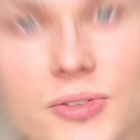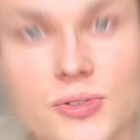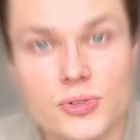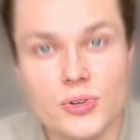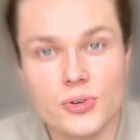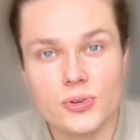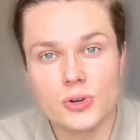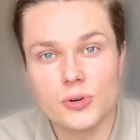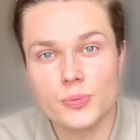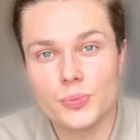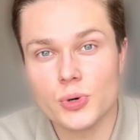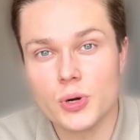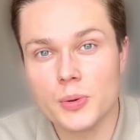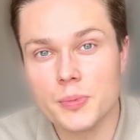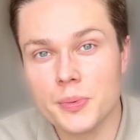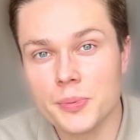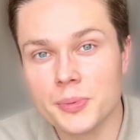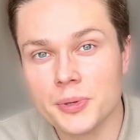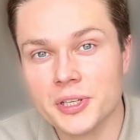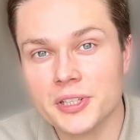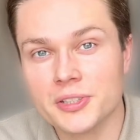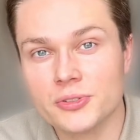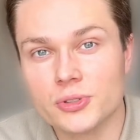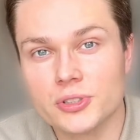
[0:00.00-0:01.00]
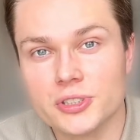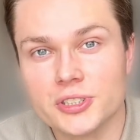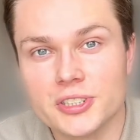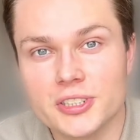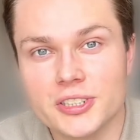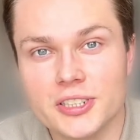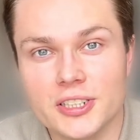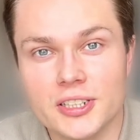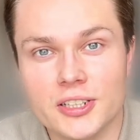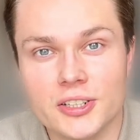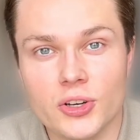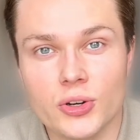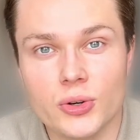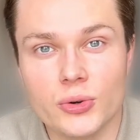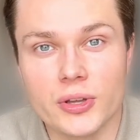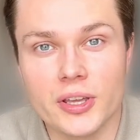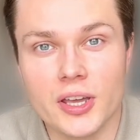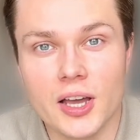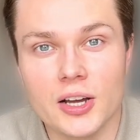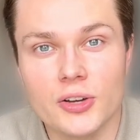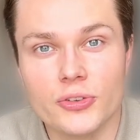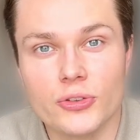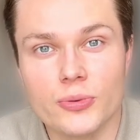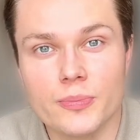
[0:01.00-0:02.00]
So you're probably interested in knowing
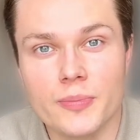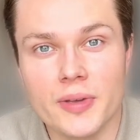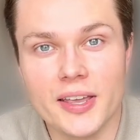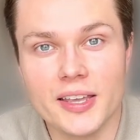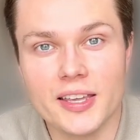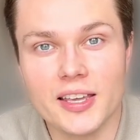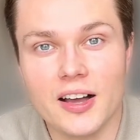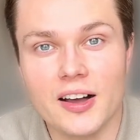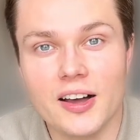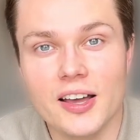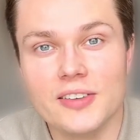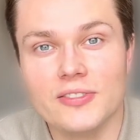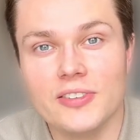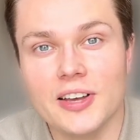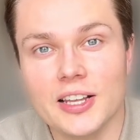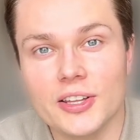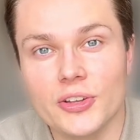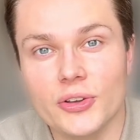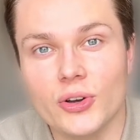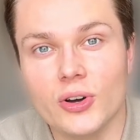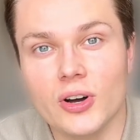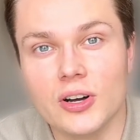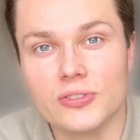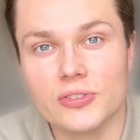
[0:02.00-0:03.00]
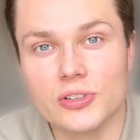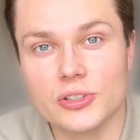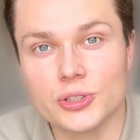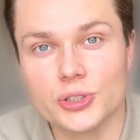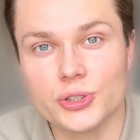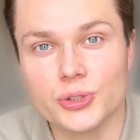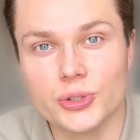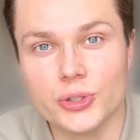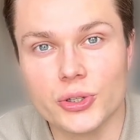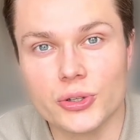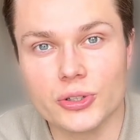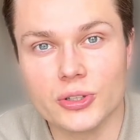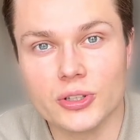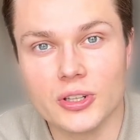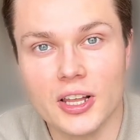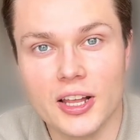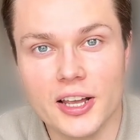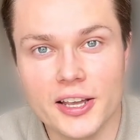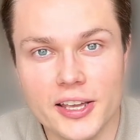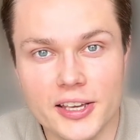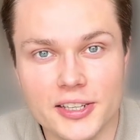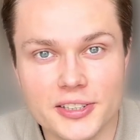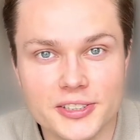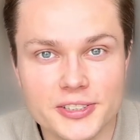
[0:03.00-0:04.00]
how to make high-value offers to your
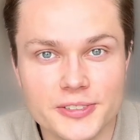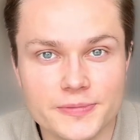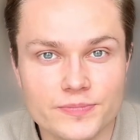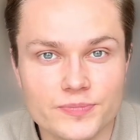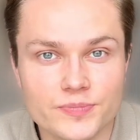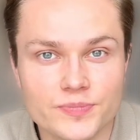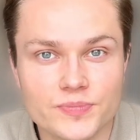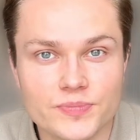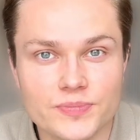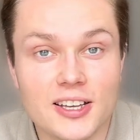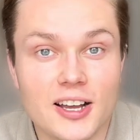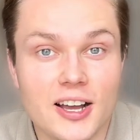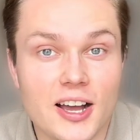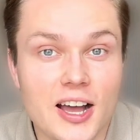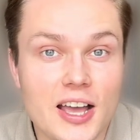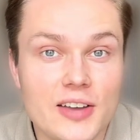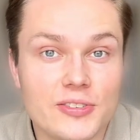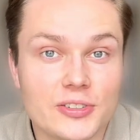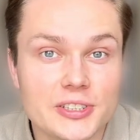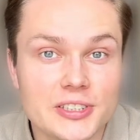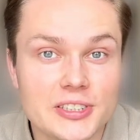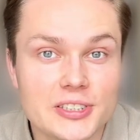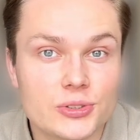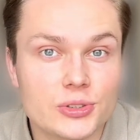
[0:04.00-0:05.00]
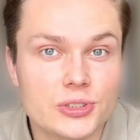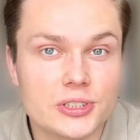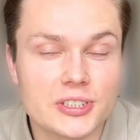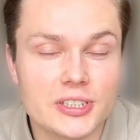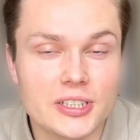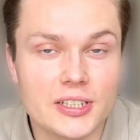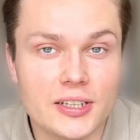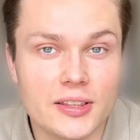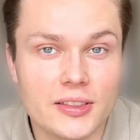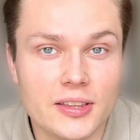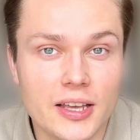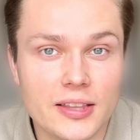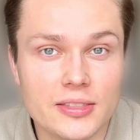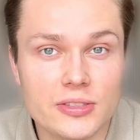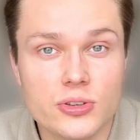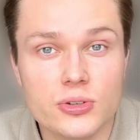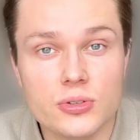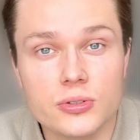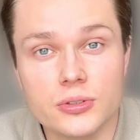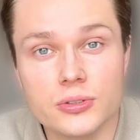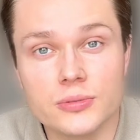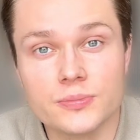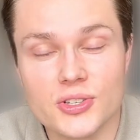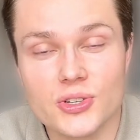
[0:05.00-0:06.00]
clients. I was interested in that
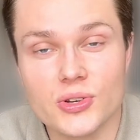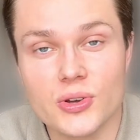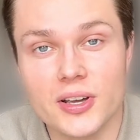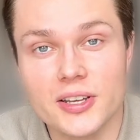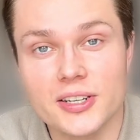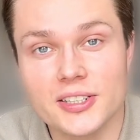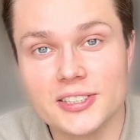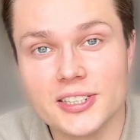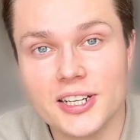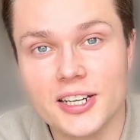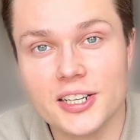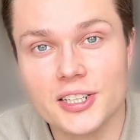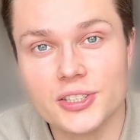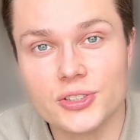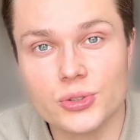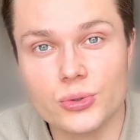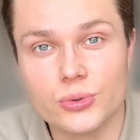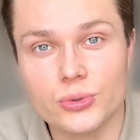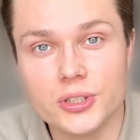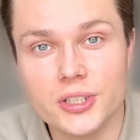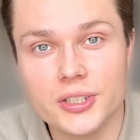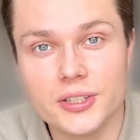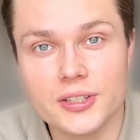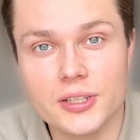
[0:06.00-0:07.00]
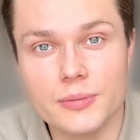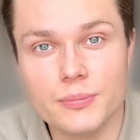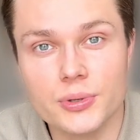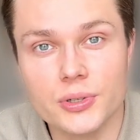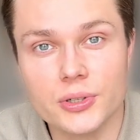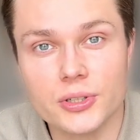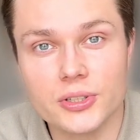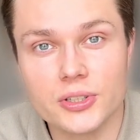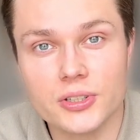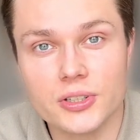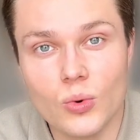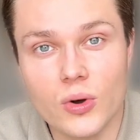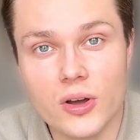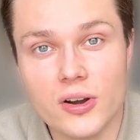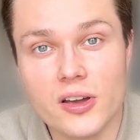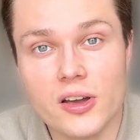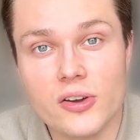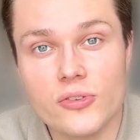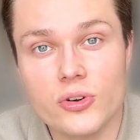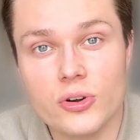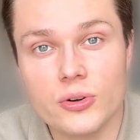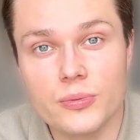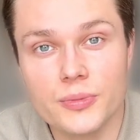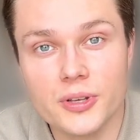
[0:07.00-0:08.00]
too, so I decided to read the book
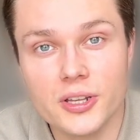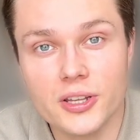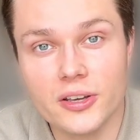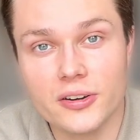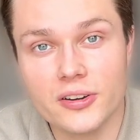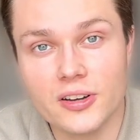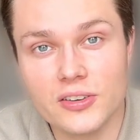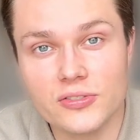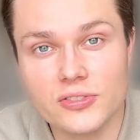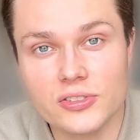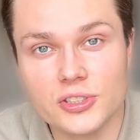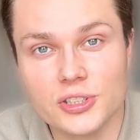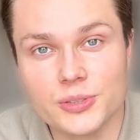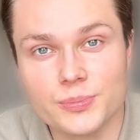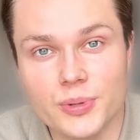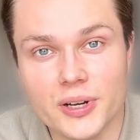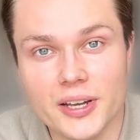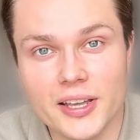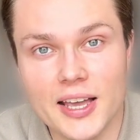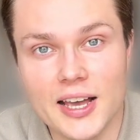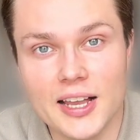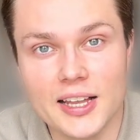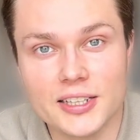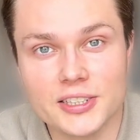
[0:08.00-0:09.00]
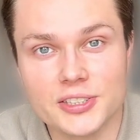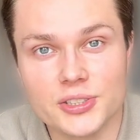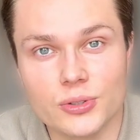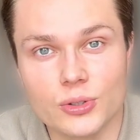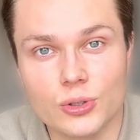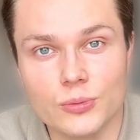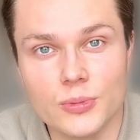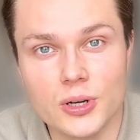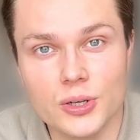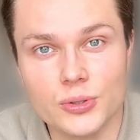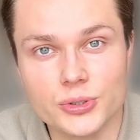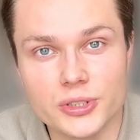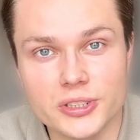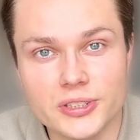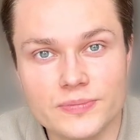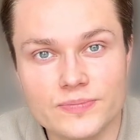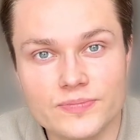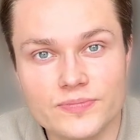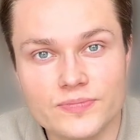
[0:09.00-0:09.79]
100 Million Offers by Alex Hormozi.